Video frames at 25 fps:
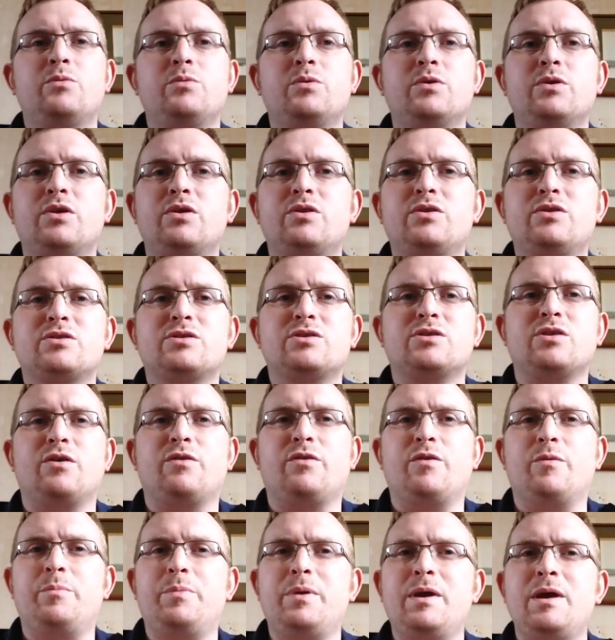with other
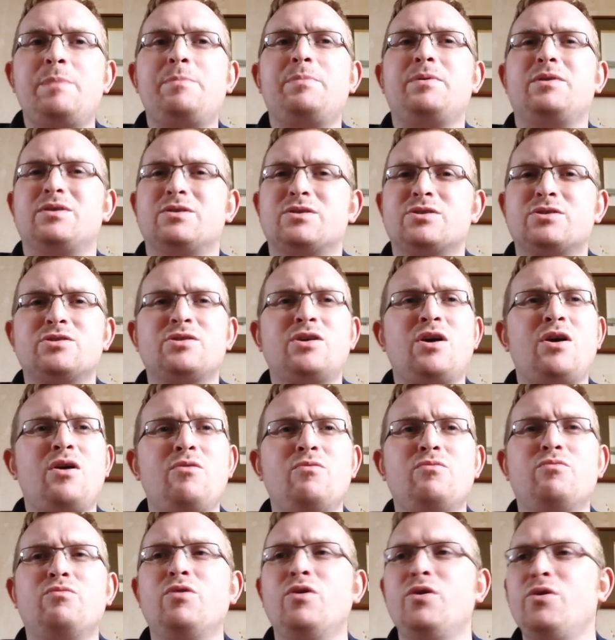stuff, and people are so
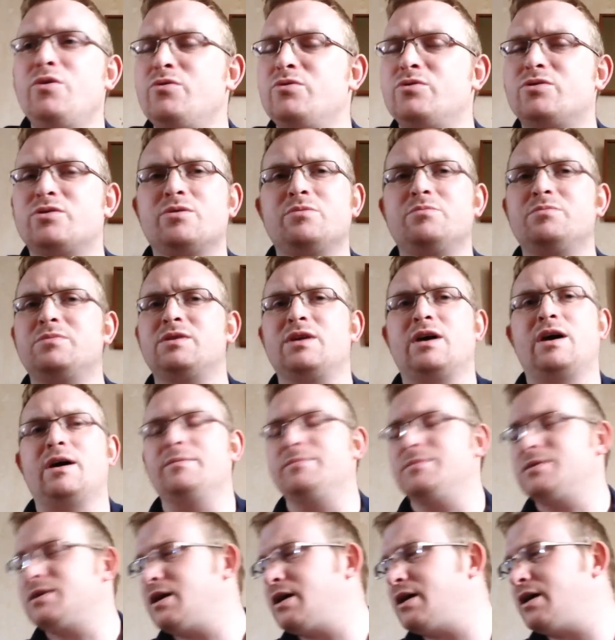rude
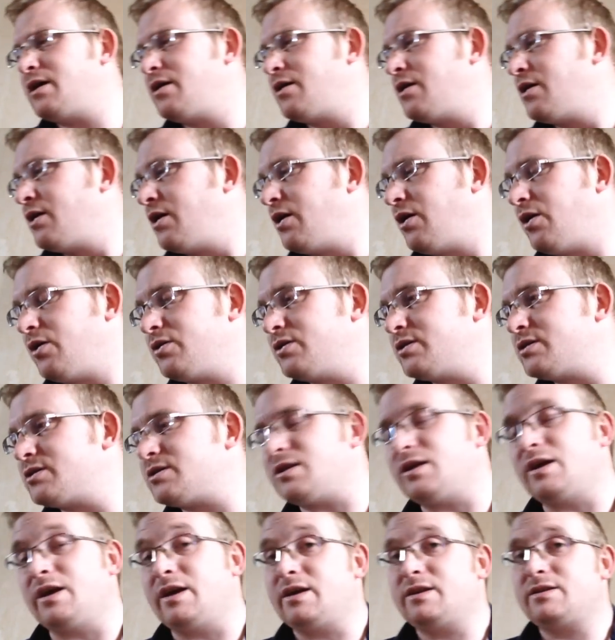sometimes.
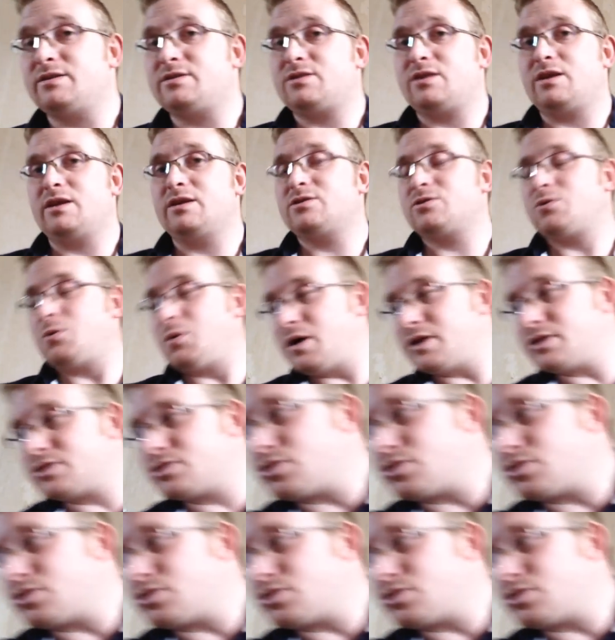Honestly, it's quite